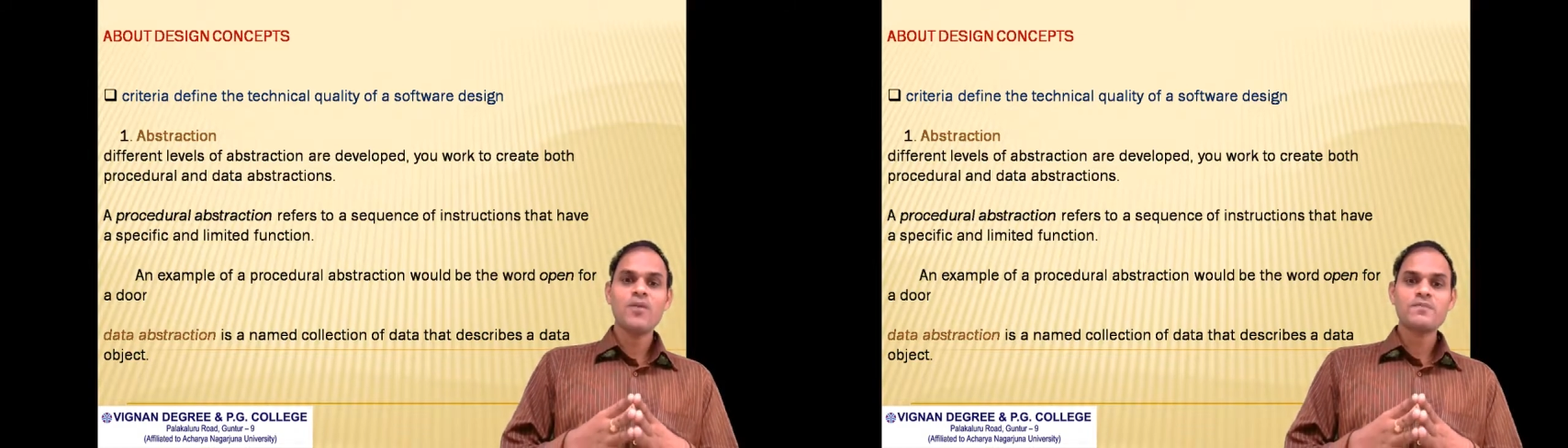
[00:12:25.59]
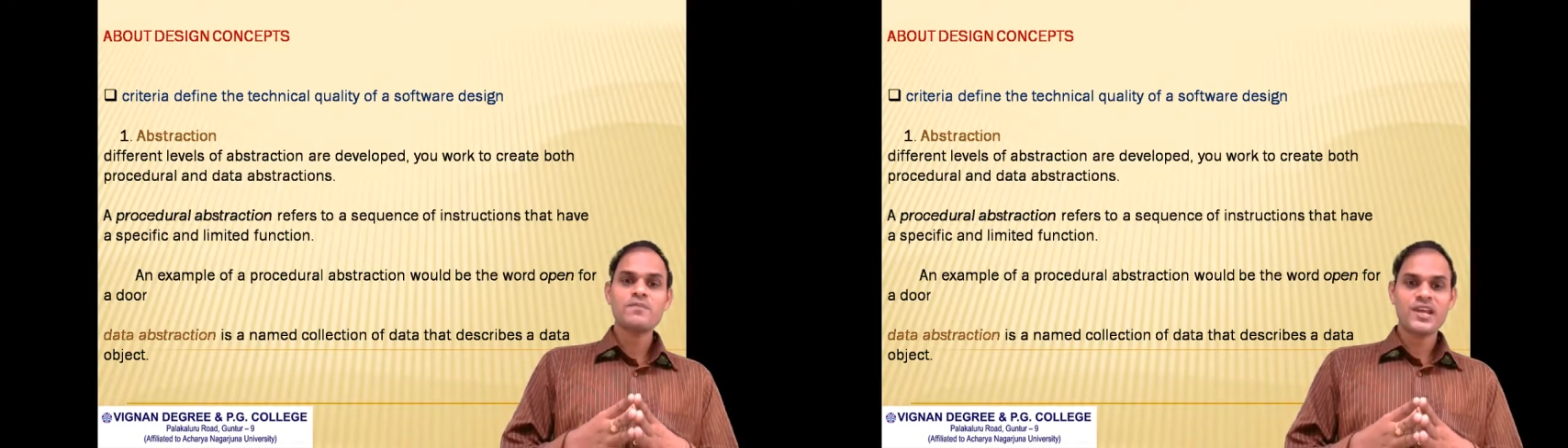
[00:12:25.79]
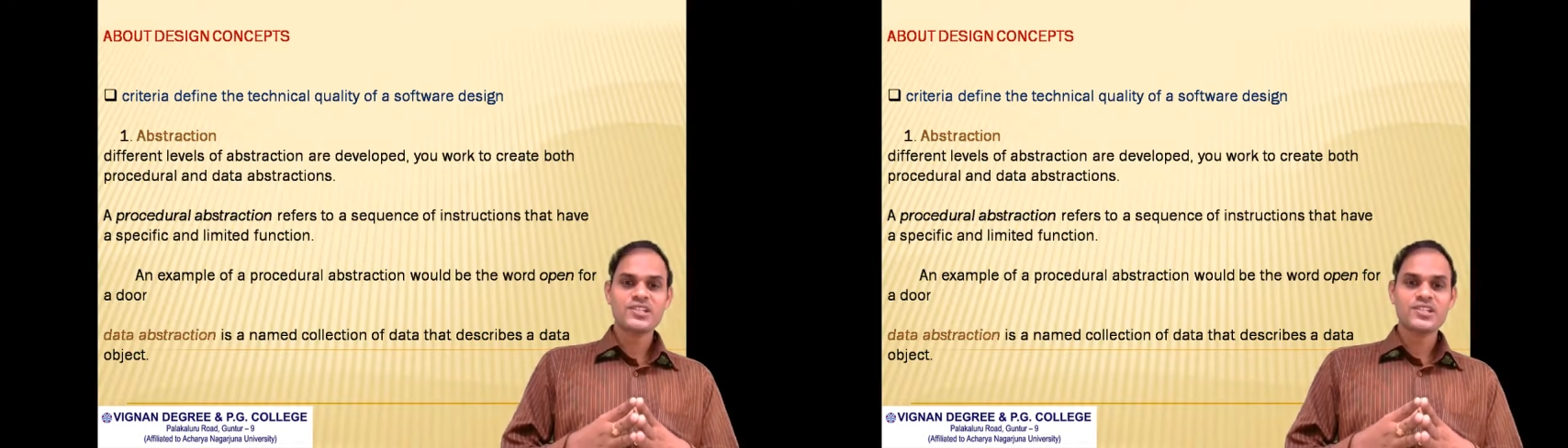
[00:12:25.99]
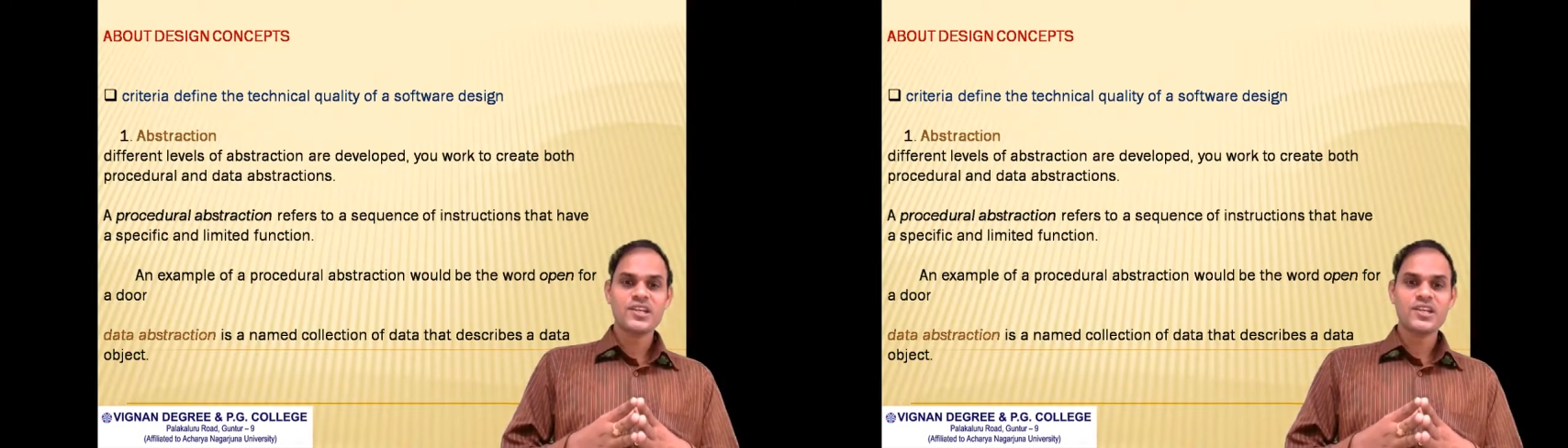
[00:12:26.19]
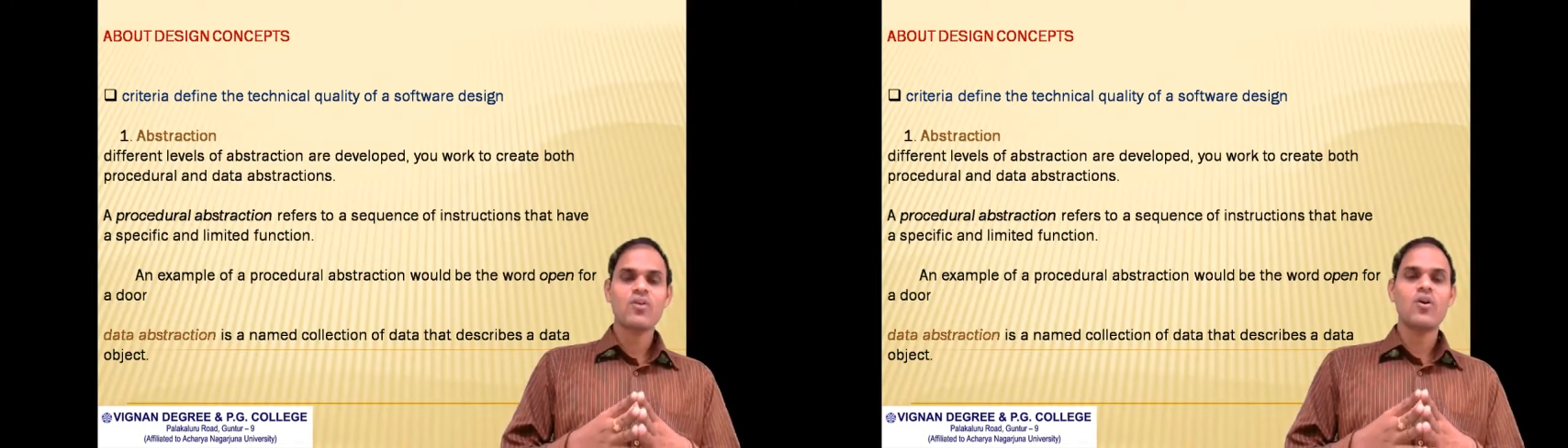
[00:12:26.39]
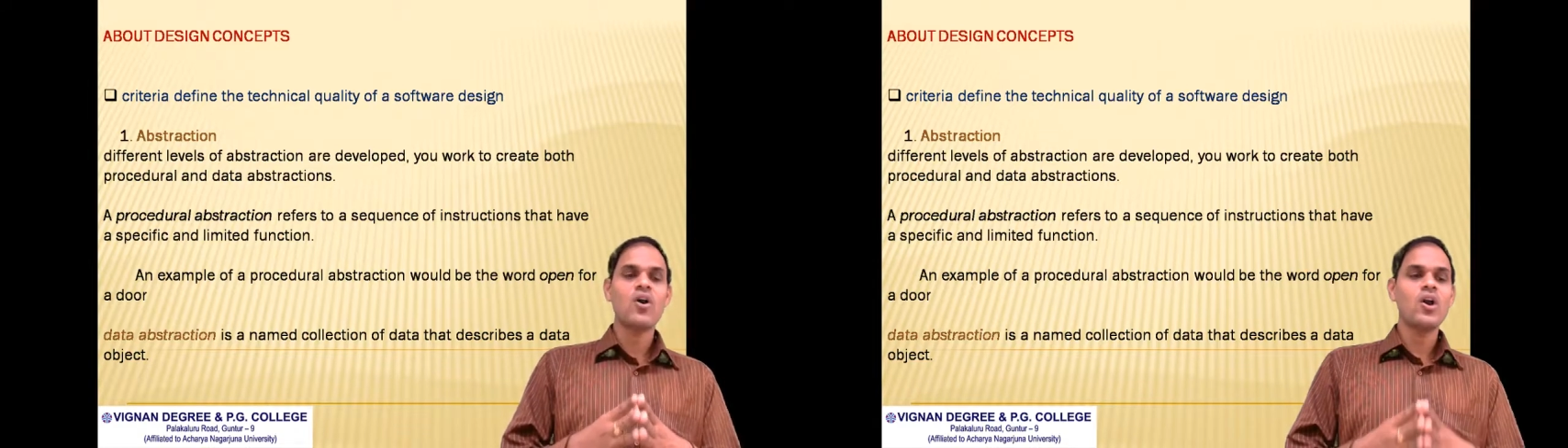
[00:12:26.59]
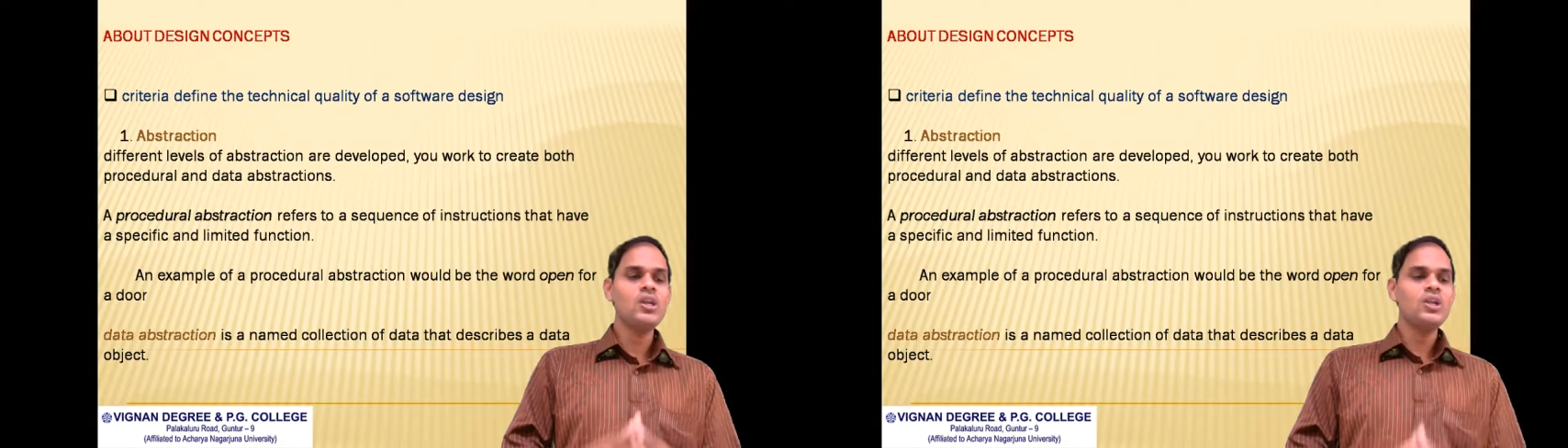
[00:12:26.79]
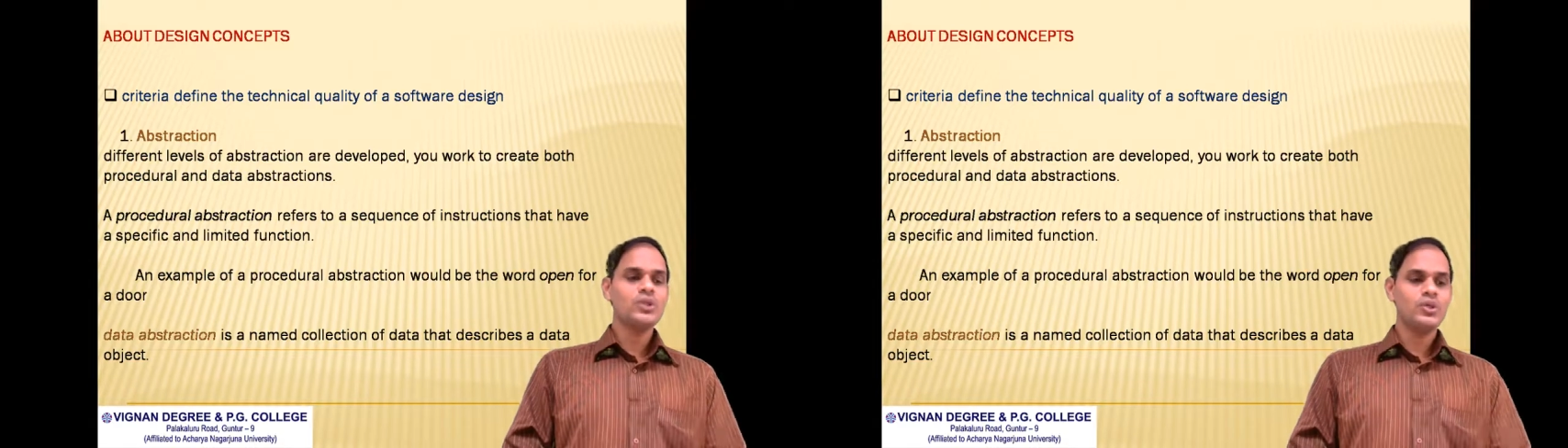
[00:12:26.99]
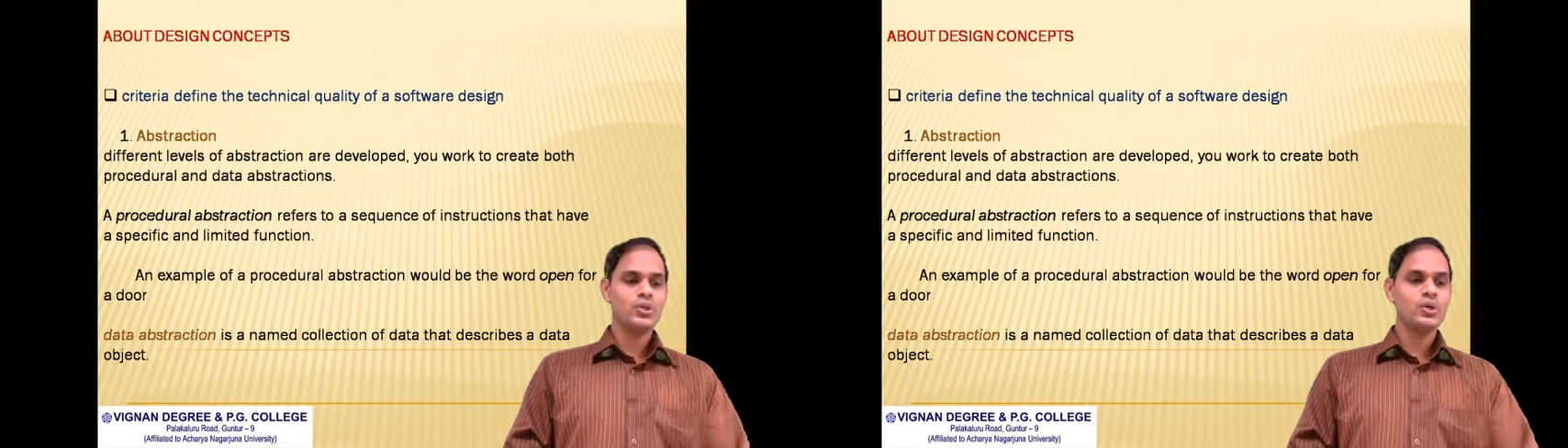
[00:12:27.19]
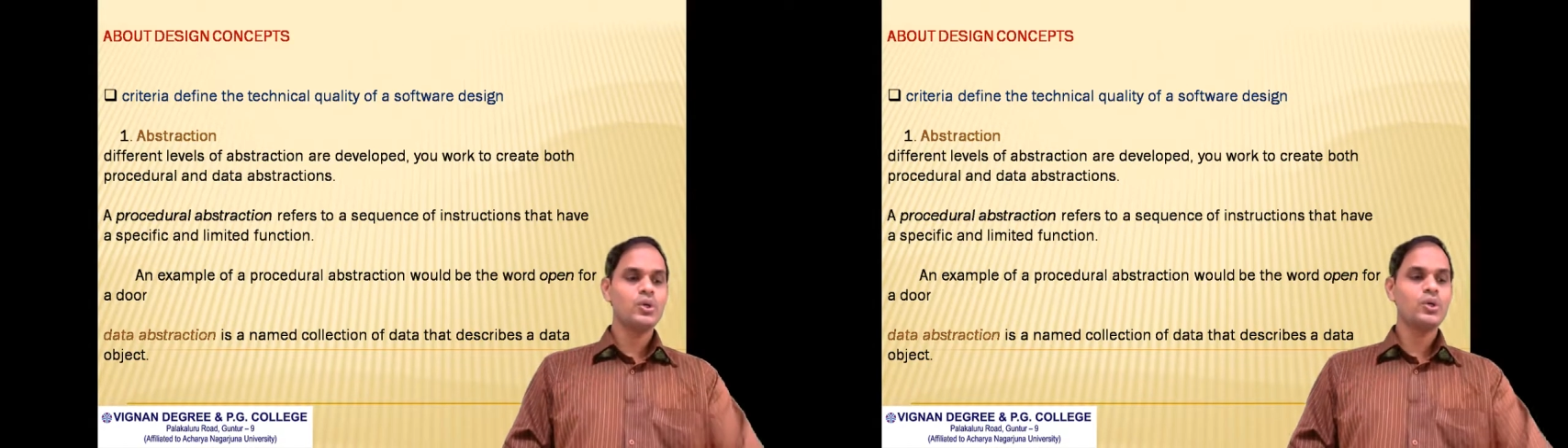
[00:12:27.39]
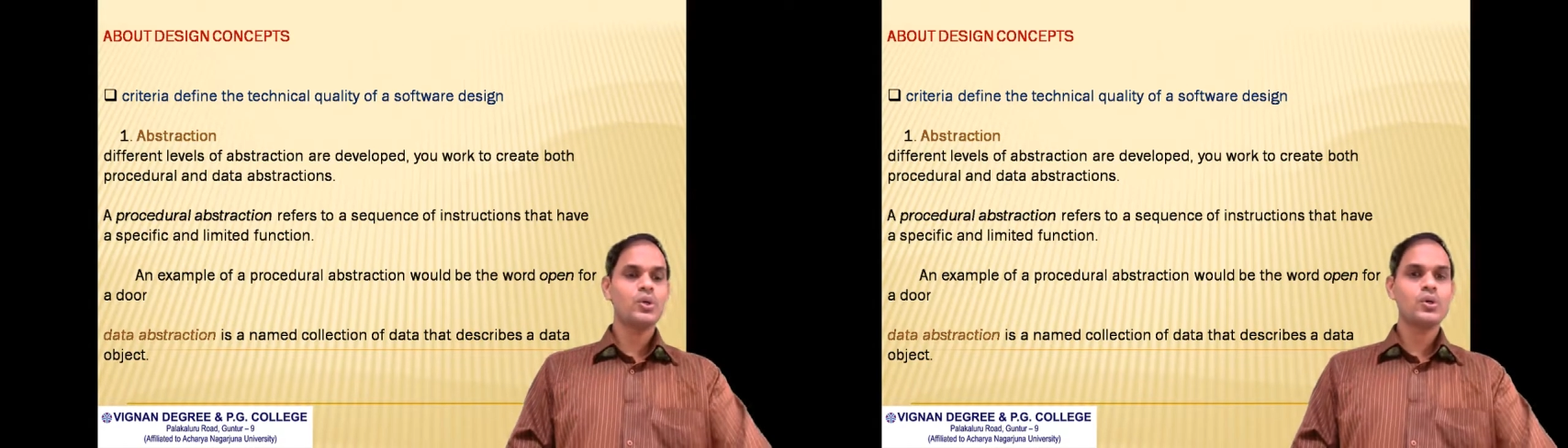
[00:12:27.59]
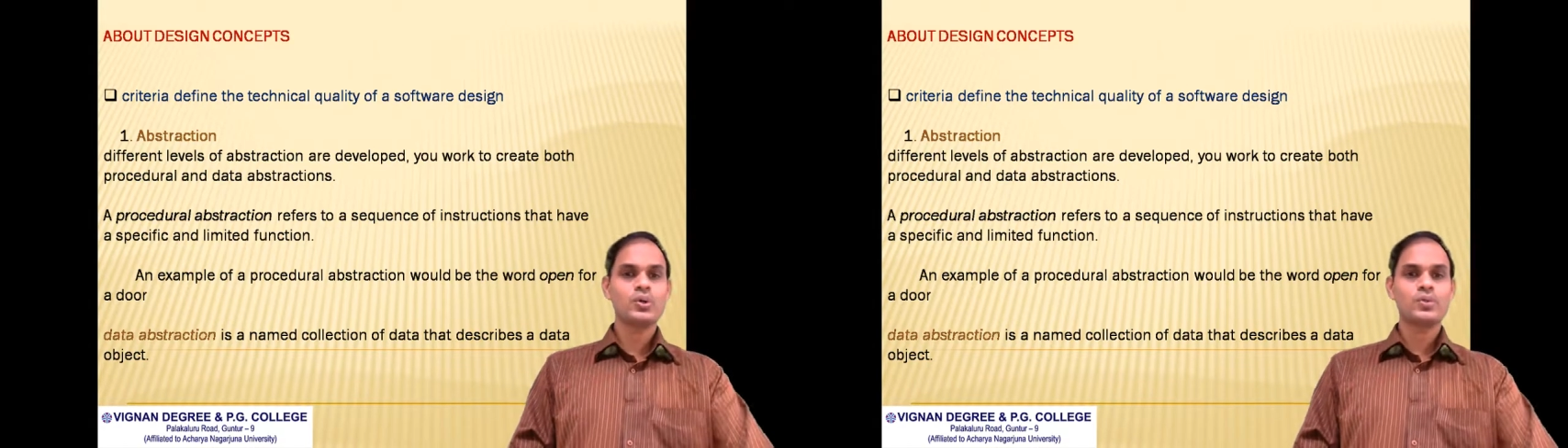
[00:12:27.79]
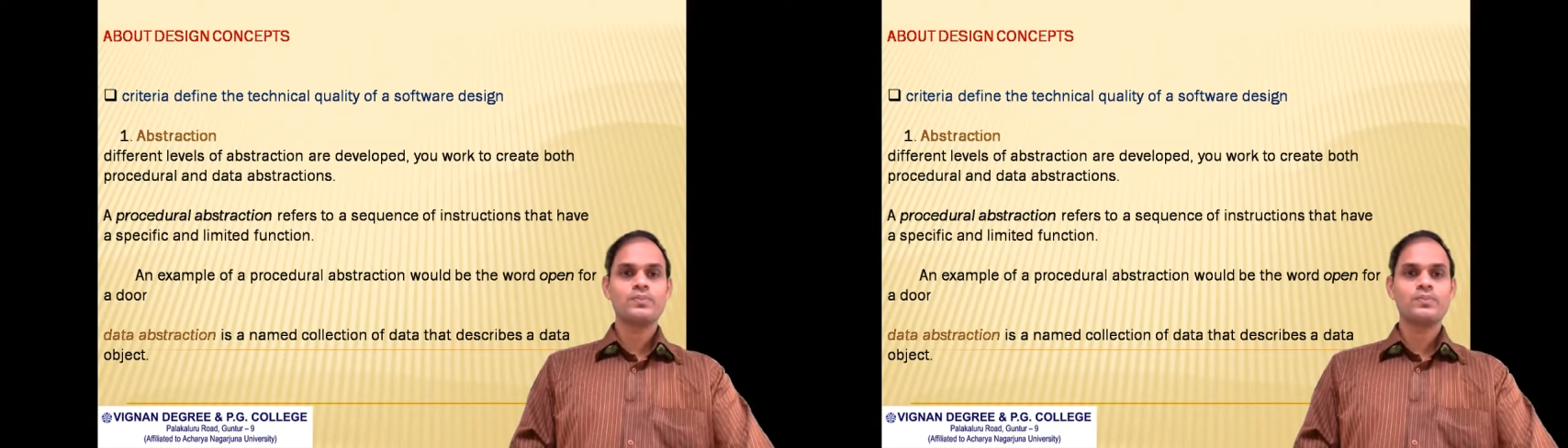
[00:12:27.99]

abstraction called door.